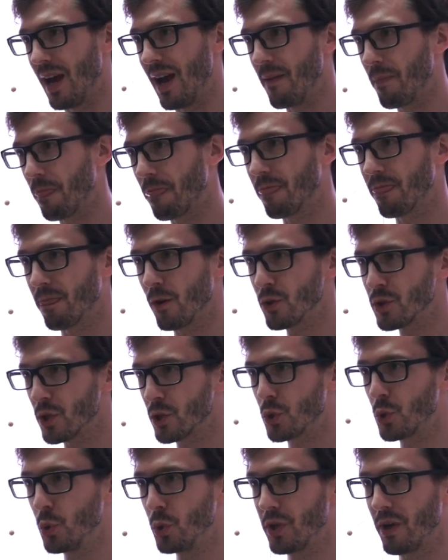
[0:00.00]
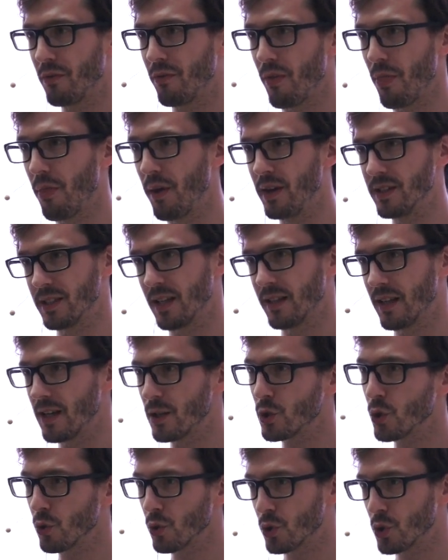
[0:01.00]
And those are two different things, and they
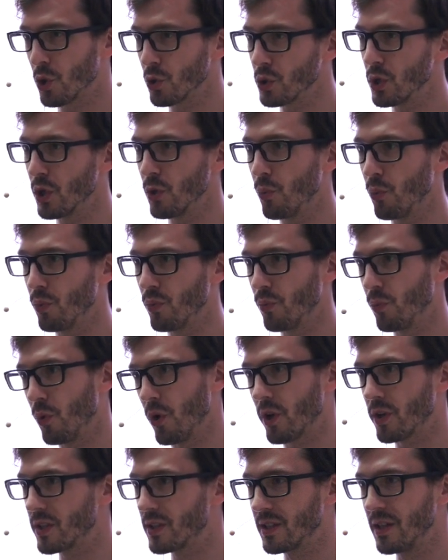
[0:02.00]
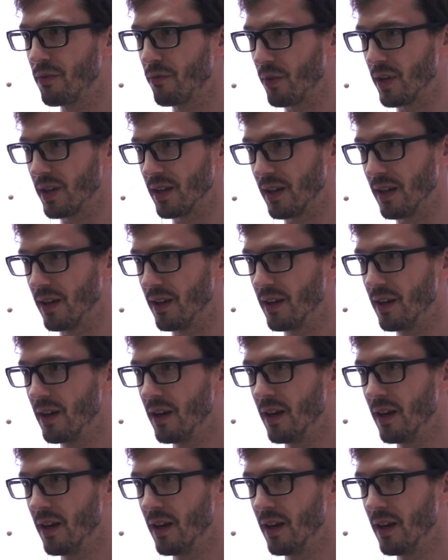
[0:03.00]
totally work differently,